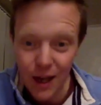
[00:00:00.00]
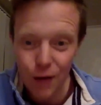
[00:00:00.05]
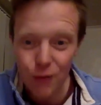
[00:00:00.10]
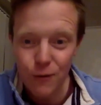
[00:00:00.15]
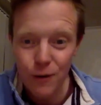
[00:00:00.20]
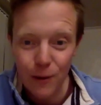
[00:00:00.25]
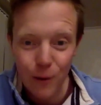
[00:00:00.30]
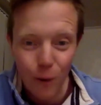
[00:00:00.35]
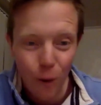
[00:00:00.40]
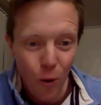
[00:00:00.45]
of
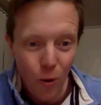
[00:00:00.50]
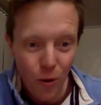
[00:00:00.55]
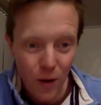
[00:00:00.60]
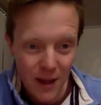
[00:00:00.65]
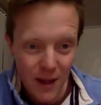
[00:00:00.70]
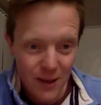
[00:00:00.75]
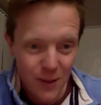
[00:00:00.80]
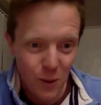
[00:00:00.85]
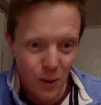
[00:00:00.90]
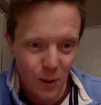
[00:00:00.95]
glory.
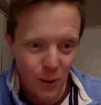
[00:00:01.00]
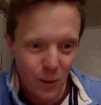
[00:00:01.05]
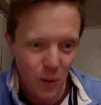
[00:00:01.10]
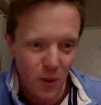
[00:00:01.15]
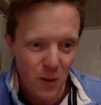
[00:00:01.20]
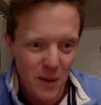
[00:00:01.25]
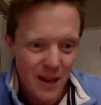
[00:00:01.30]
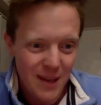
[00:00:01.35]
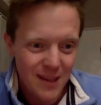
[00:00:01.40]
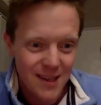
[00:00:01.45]
That's what glory
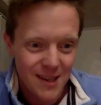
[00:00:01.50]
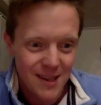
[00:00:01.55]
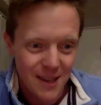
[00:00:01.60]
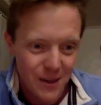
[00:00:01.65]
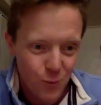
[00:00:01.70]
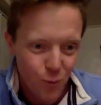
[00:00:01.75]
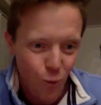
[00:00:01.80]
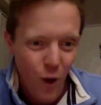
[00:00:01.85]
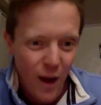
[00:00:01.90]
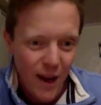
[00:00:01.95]
means, isn't it?
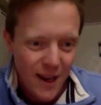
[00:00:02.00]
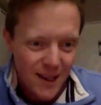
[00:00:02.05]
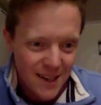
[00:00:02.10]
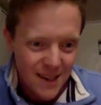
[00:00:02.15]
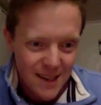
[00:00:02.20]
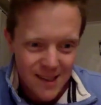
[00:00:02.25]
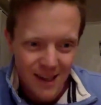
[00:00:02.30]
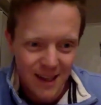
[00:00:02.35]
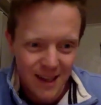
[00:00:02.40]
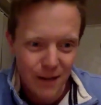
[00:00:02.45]
It's weight and
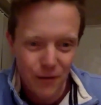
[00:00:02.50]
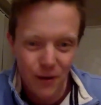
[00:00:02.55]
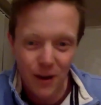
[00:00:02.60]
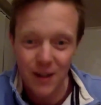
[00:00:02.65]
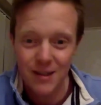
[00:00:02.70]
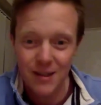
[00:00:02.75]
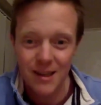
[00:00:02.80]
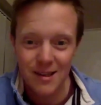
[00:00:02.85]
significance.